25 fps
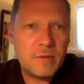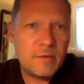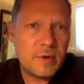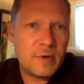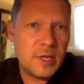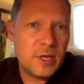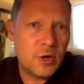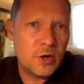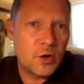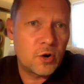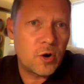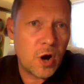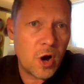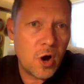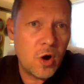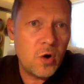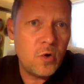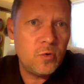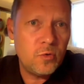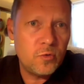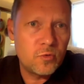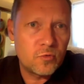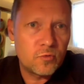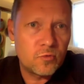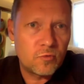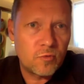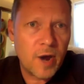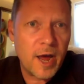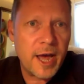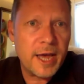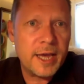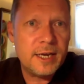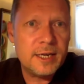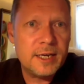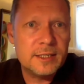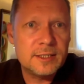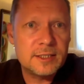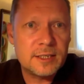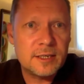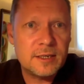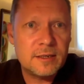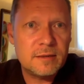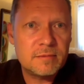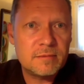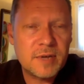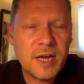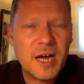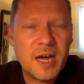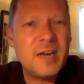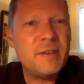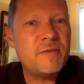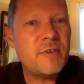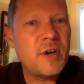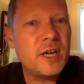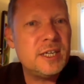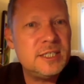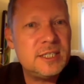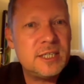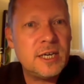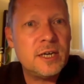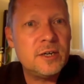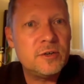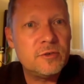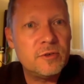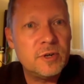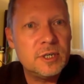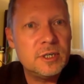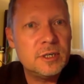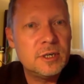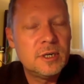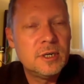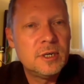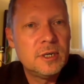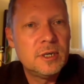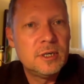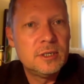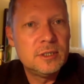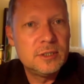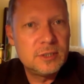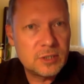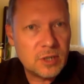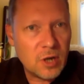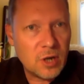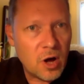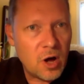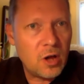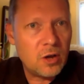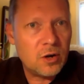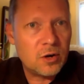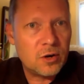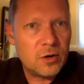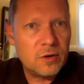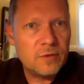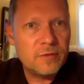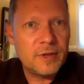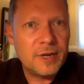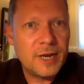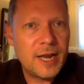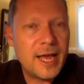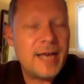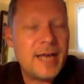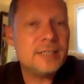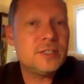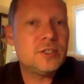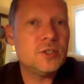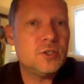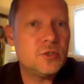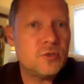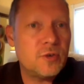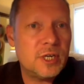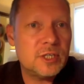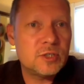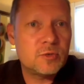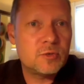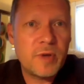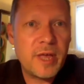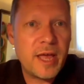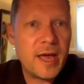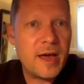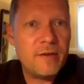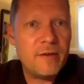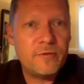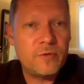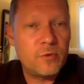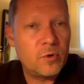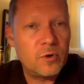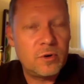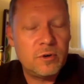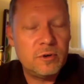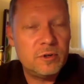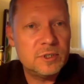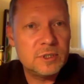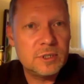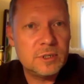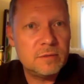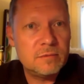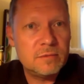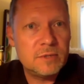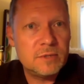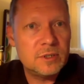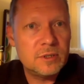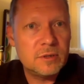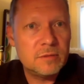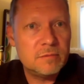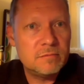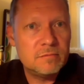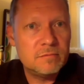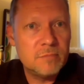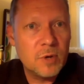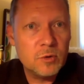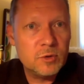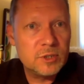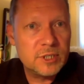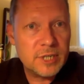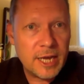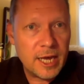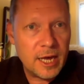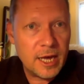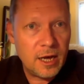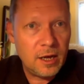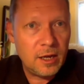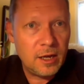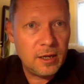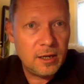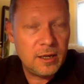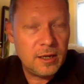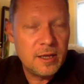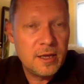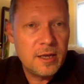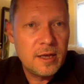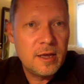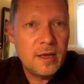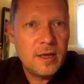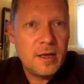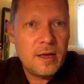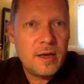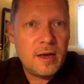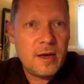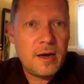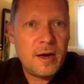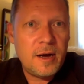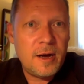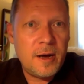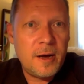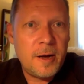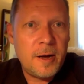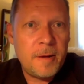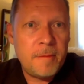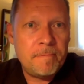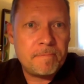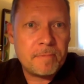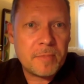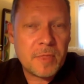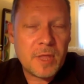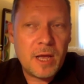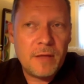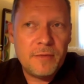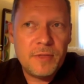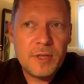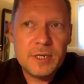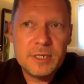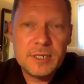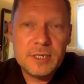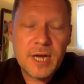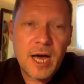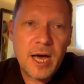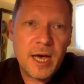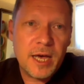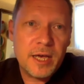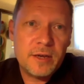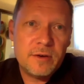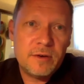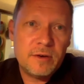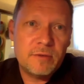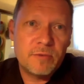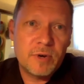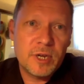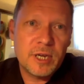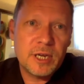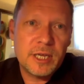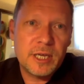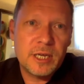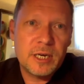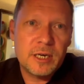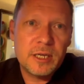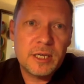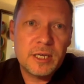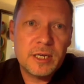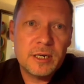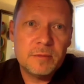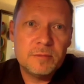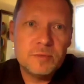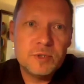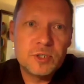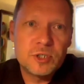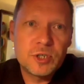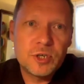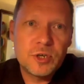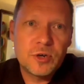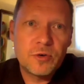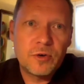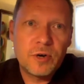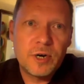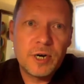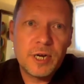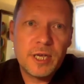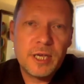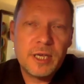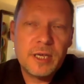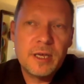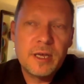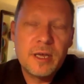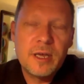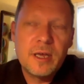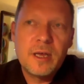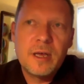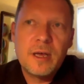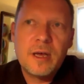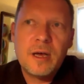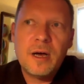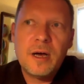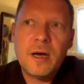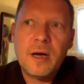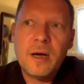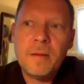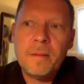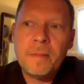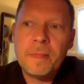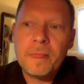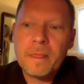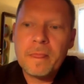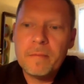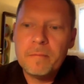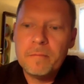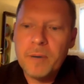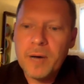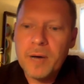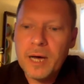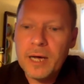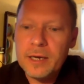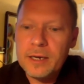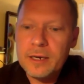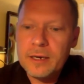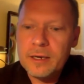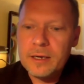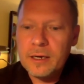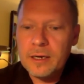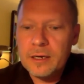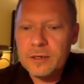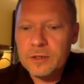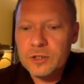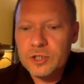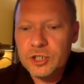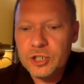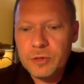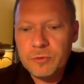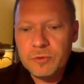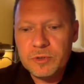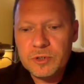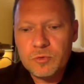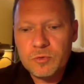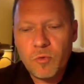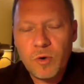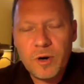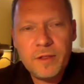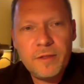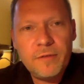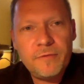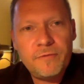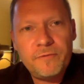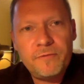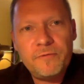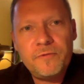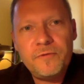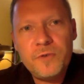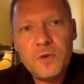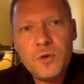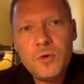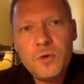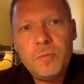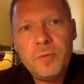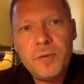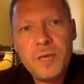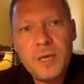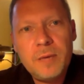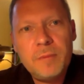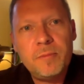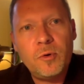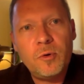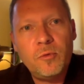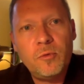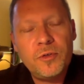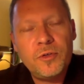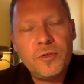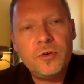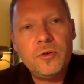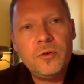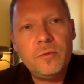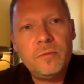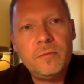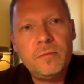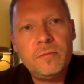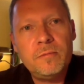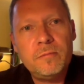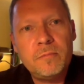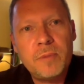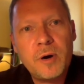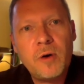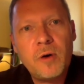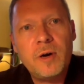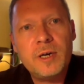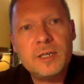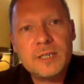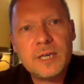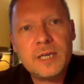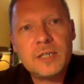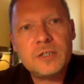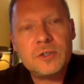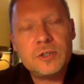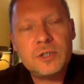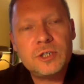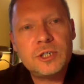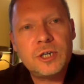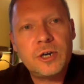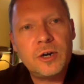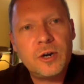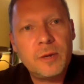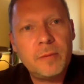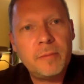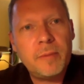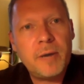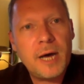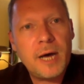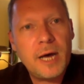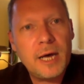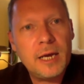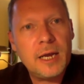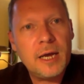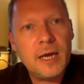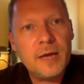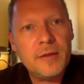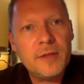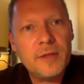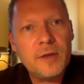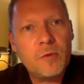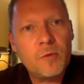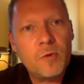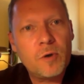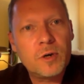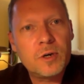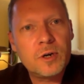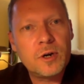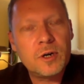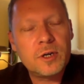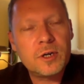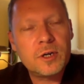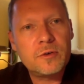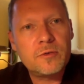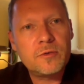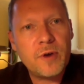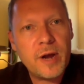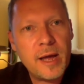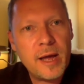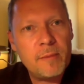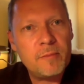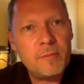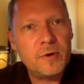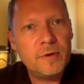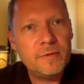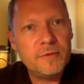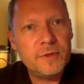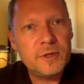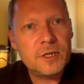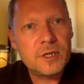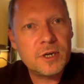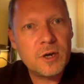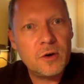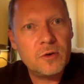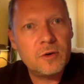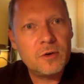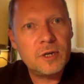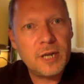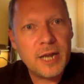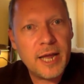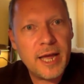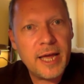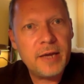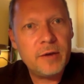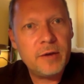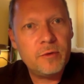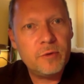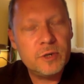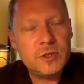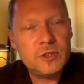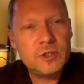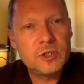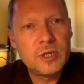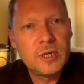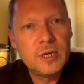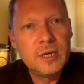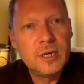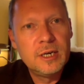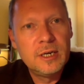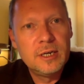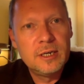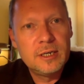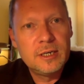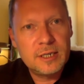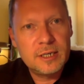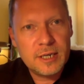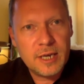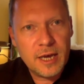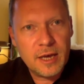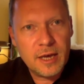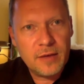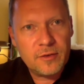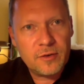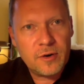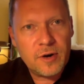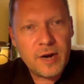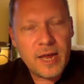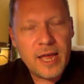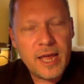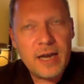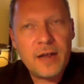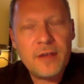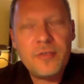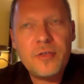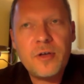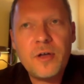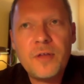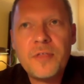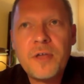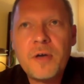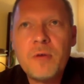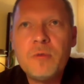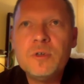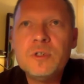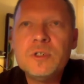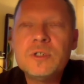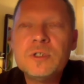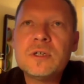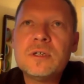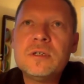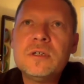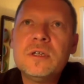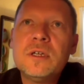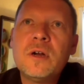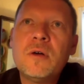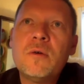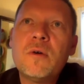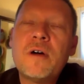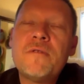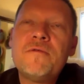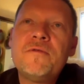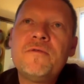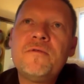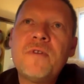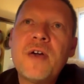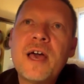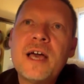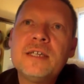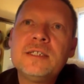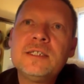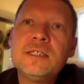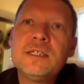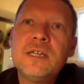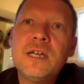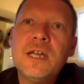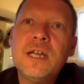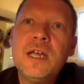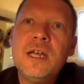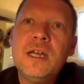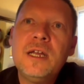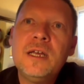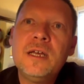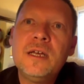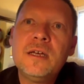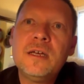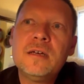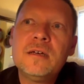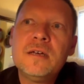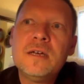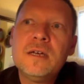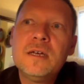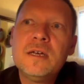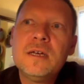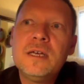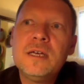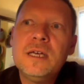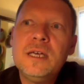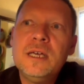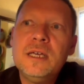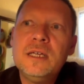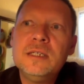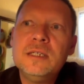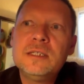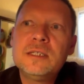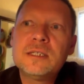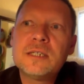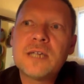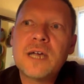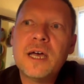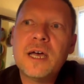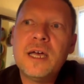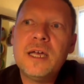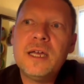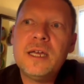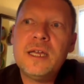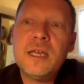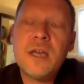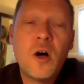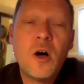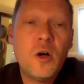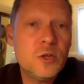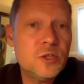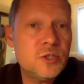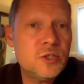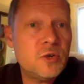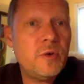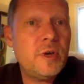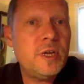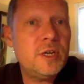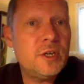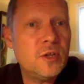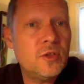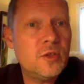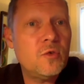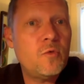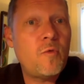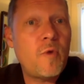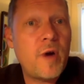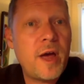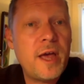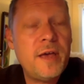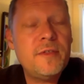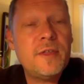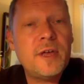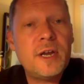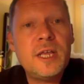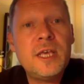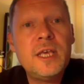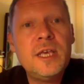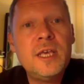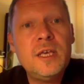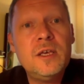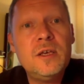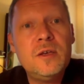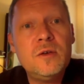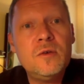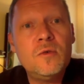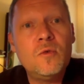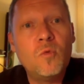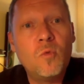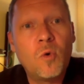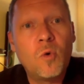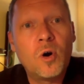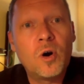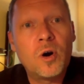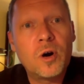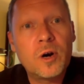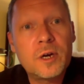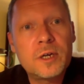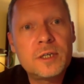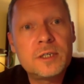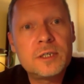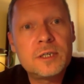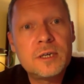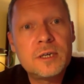her own right as a kind of itinerant scholar. The last address we have for her is a motel, and then died really in obscurity. But she was one of the few people with whom Boas actually shared a byline. They worked on a grammar of the Dakota language together. And I thought that was, a fascinating insight also into the way that he worked,